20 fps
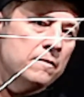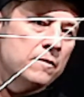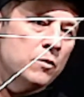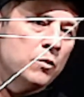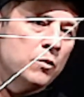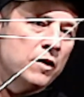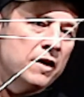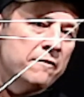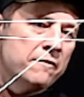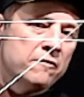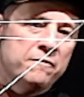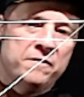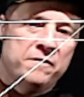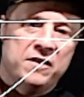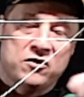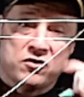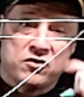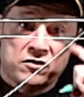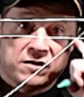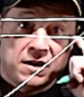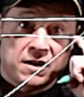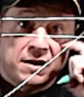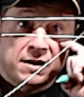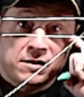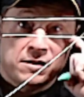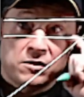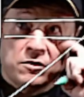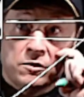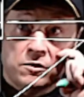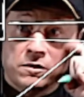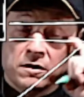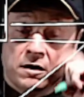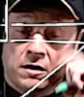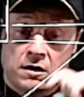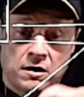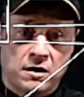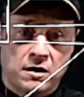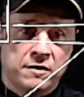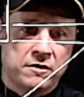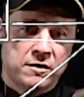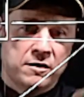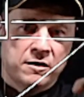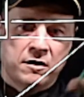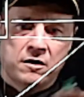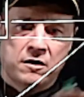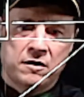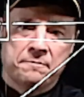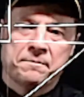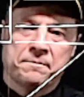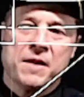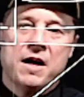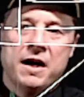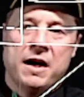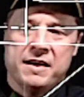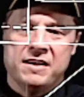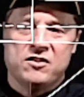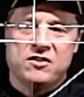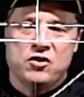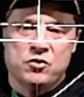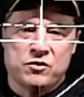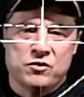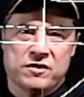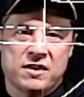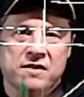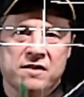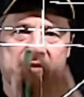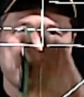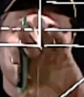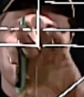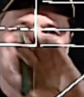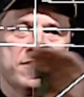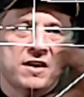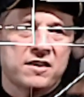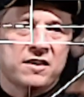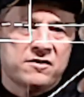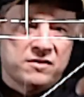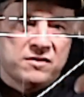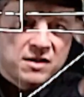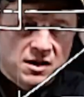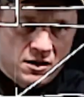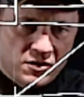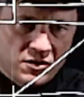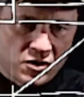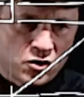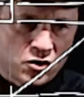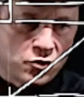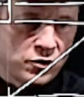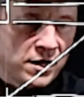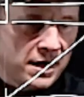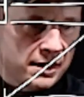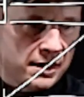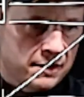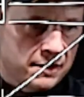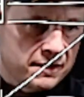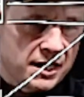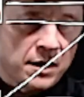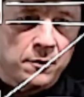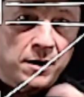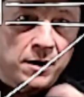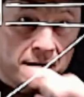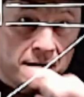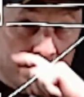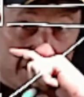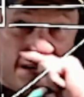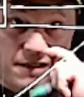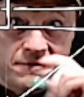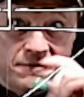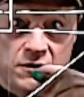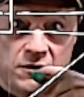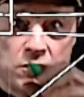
whatever features I need to, I need to use this and this to create that right side